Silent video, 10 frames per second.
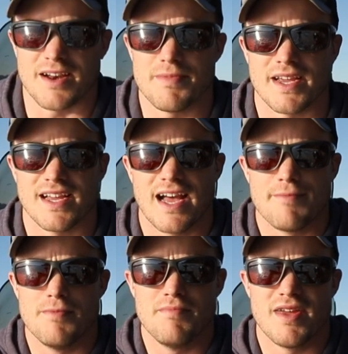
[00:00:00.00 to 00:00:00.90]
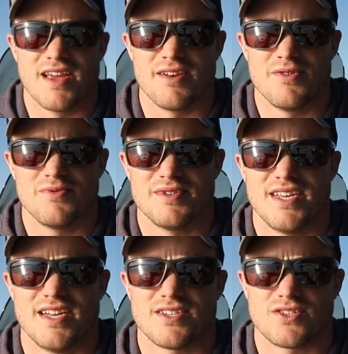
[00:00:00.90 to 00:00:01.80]
Not a big guy, but man, was
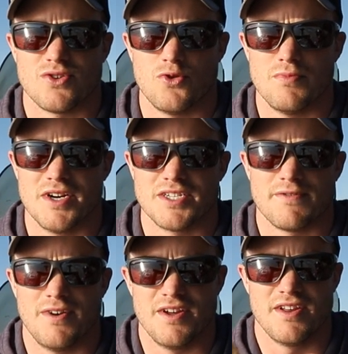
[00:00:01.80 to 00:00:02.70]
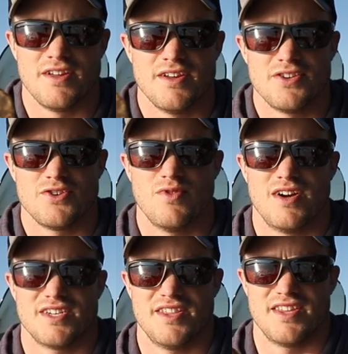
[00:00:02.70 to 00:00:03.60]
that so much fun to
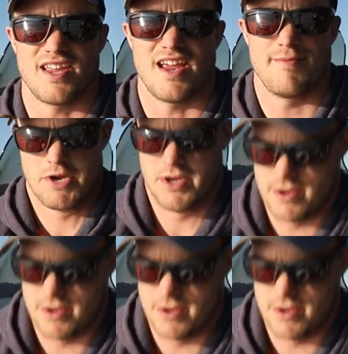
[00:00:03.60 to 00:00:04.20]
watch on the camera.